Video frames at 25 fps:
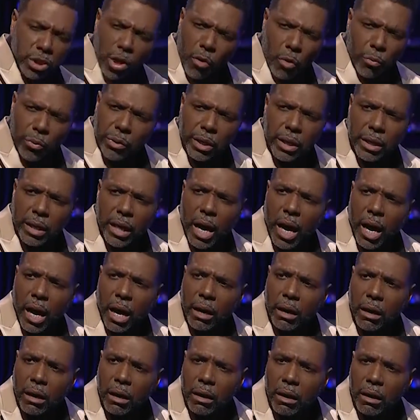Glory to
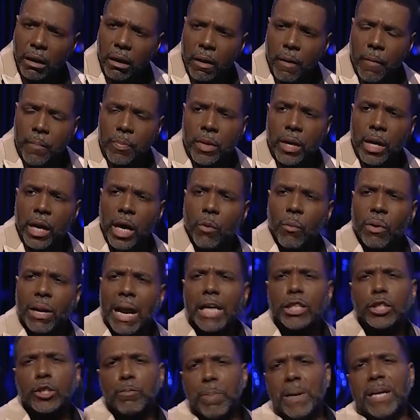God. And when
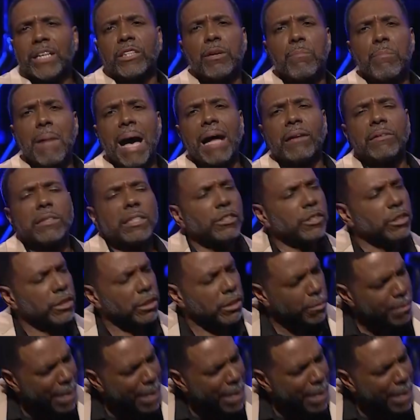I speak to mountains, the